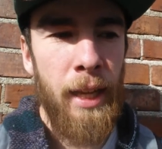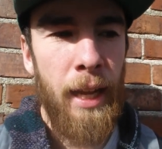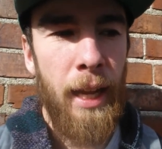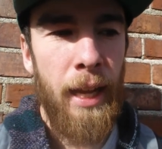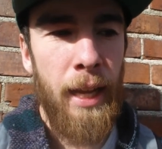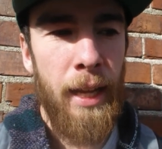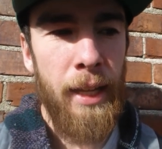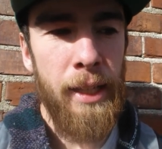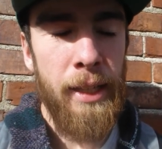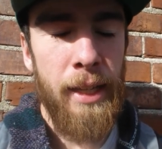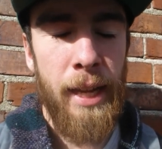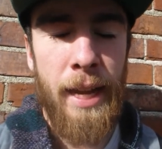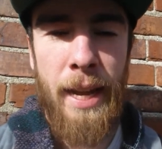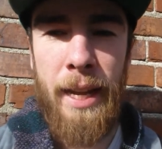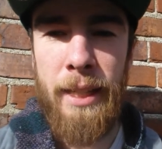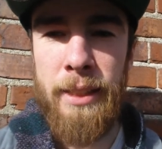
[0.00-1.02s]
and
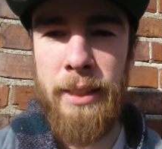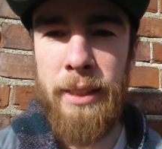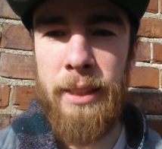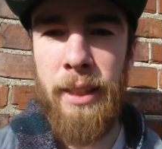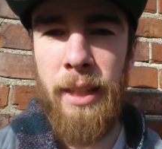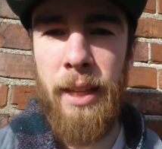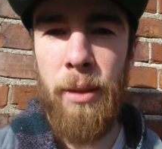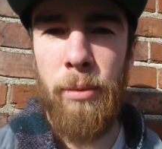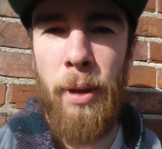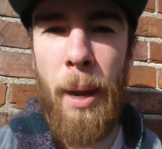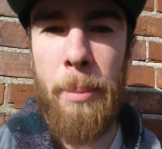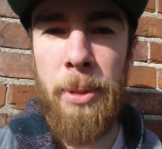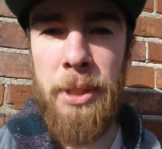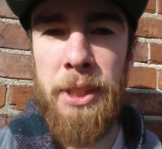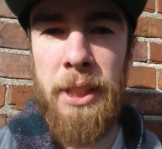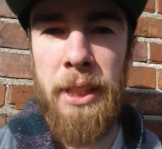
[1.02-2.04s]
I asked uh,
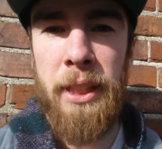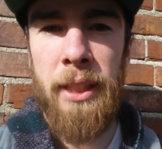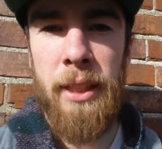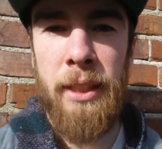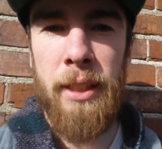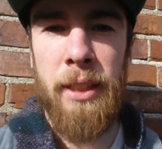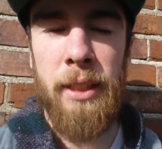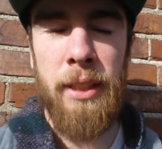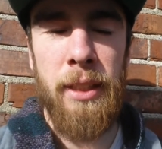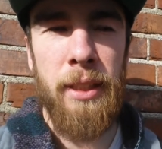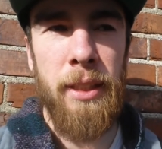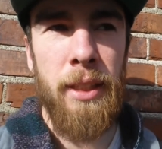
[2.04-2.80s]
Robert Cheeke,